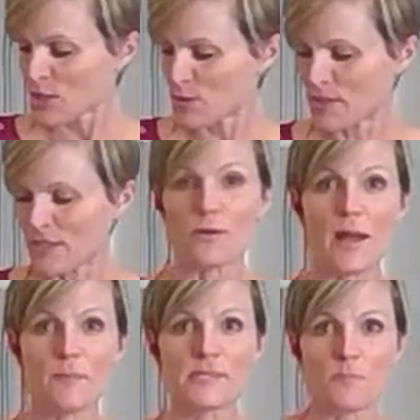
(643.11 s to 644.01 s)
You could
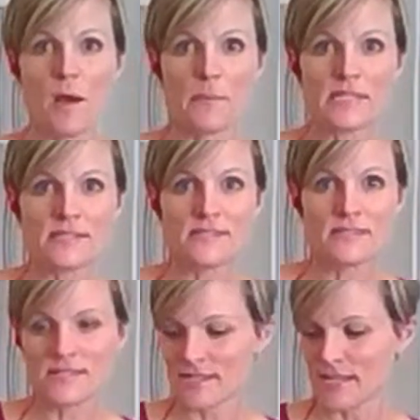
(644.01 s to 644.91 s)
grab some hummus
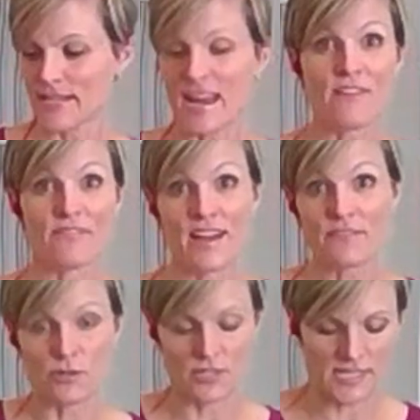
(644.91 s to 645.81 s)
and have that
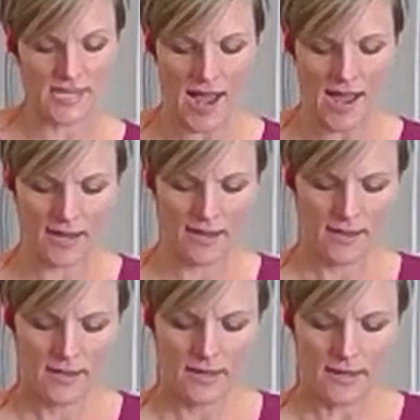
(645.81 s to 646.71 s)
for a snack.
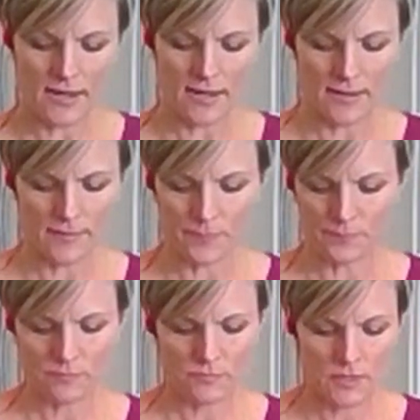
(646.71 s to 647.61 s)
Um,
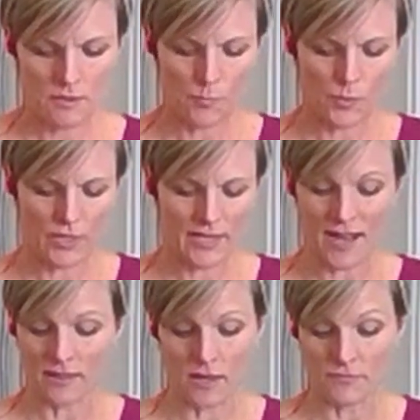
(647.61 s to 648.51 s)

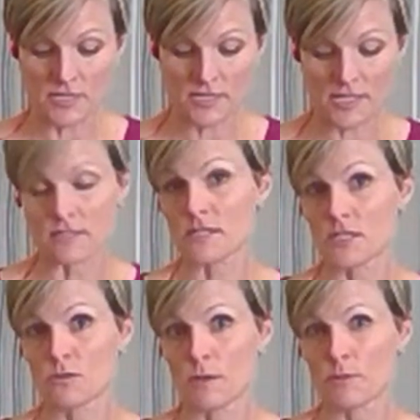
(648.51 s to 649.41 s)
I love to slice
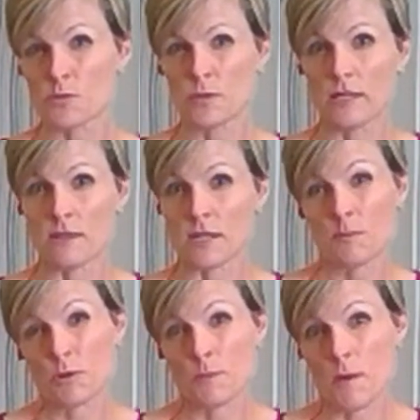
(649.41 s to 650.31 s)
cucumbers really thin
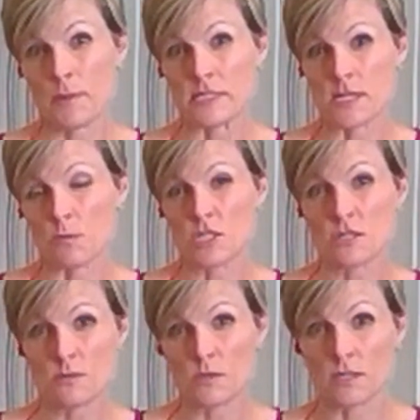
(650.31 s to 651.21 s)
and put them on my
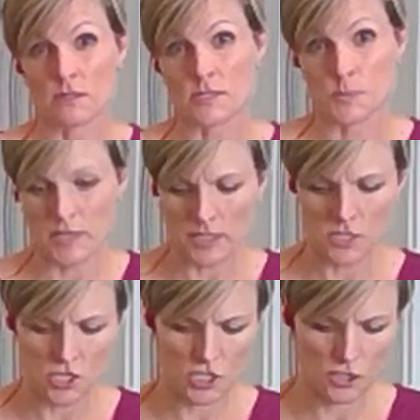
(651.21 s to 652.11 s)
sandwiches with a little
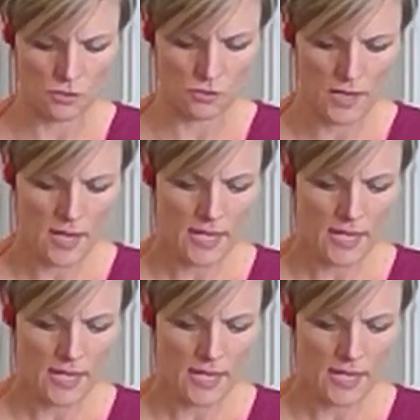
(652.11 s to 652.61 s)
spinach too.